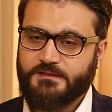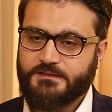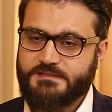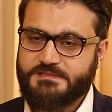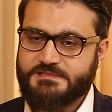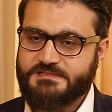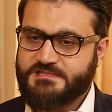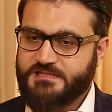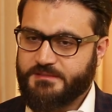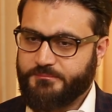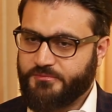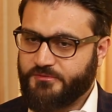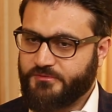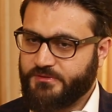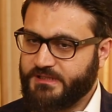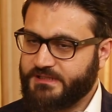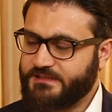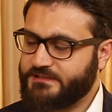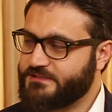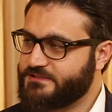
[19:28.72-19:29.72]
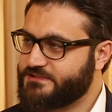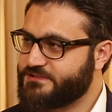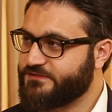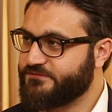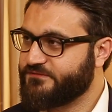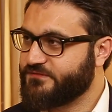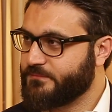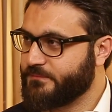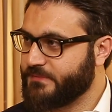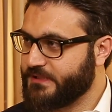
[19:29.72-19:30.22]
Let's separate
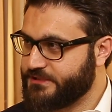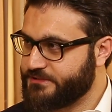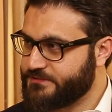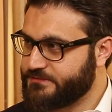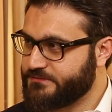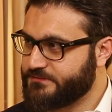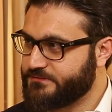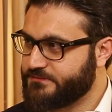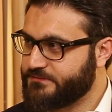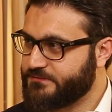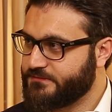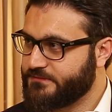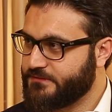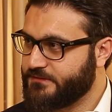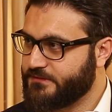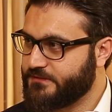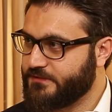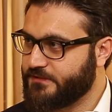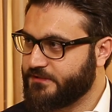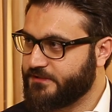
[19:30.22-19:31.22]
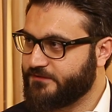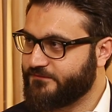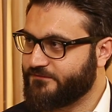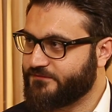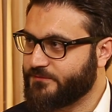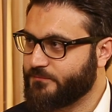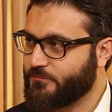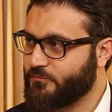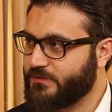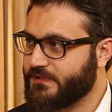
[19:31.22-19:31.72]
disinformation
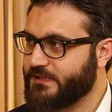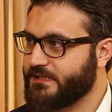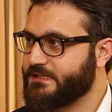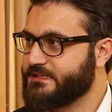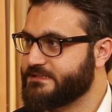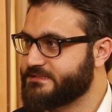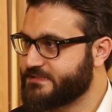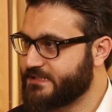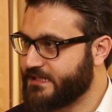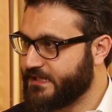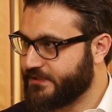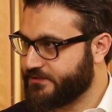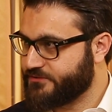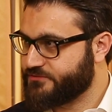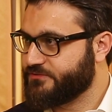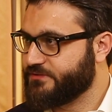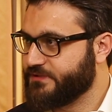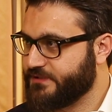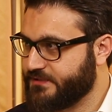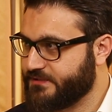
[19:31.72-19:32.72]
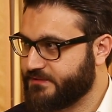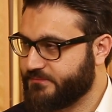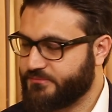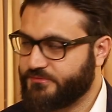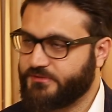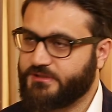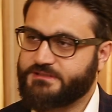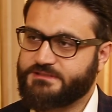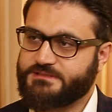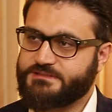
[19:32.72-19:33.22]
from what is actually in the
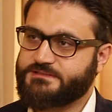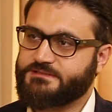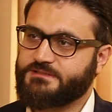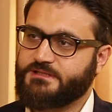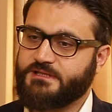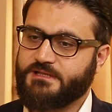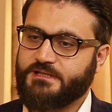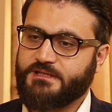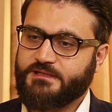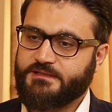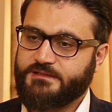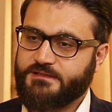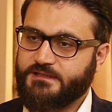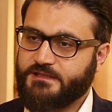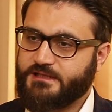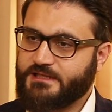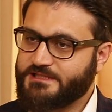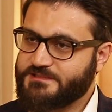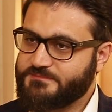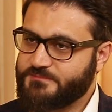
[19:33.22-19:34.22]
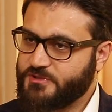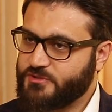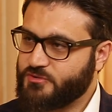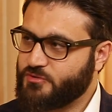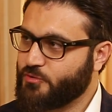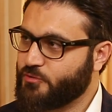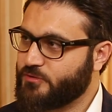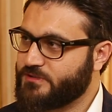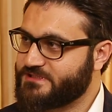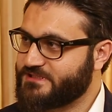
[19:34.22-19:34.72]
process. There has
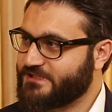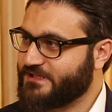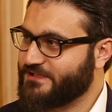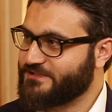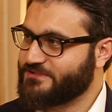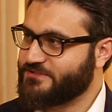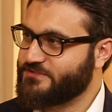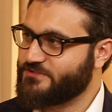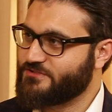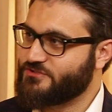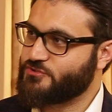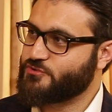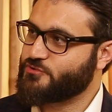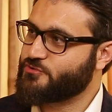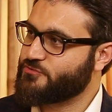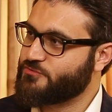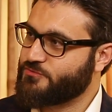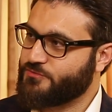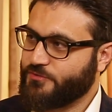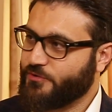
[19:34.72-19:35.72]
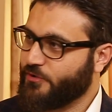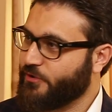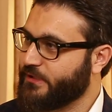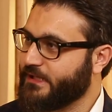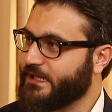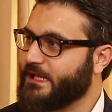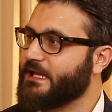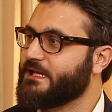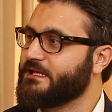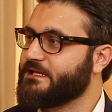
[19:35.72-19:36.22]
been no discussions
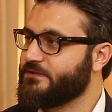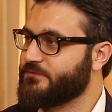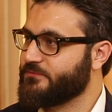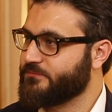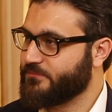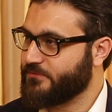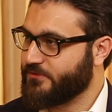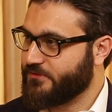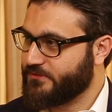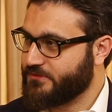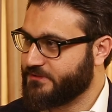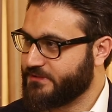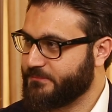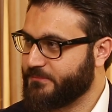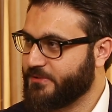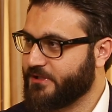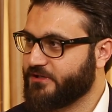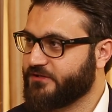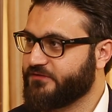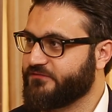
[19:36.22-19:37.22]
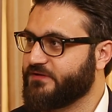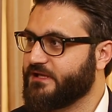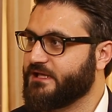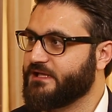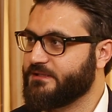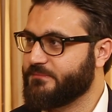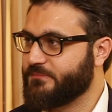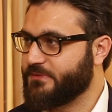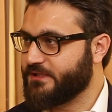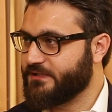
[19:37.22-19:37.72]
on the part of
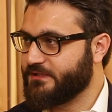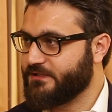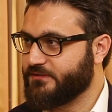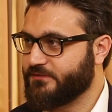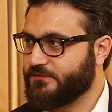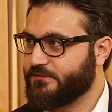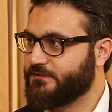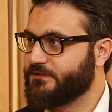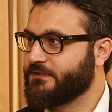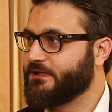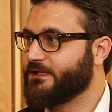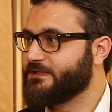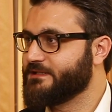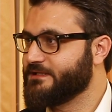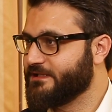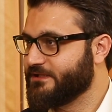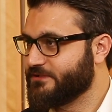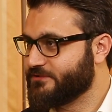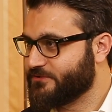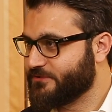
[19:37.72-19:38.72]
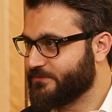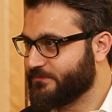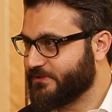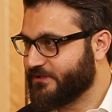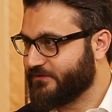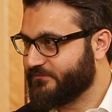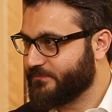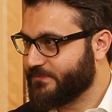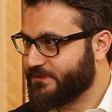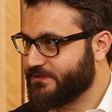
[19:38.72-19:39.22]
anybody on any interim
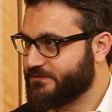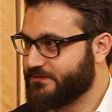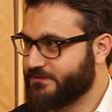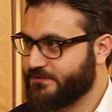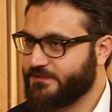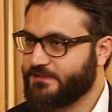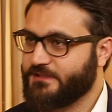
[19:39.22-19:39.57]
government.